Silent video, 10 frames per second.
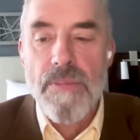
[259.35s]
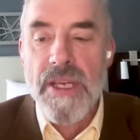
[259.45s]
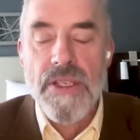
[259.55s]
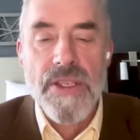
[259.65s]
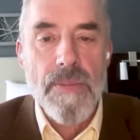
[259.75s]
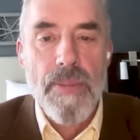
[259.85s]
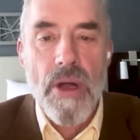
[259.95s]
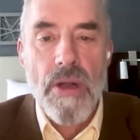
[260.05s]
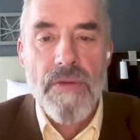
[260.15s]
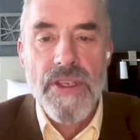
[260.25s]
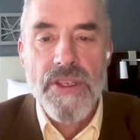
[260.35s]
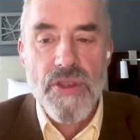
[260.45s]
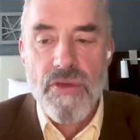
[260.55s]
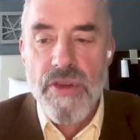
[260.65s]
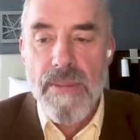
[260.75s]
because they're part of this
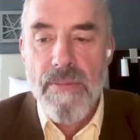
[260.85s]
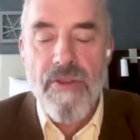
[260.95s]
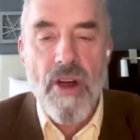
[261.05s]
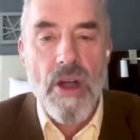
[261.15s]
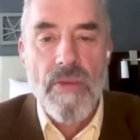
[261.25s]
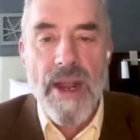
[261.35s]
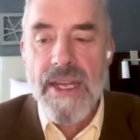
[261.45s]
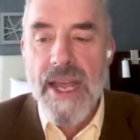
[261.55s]
extreme far-right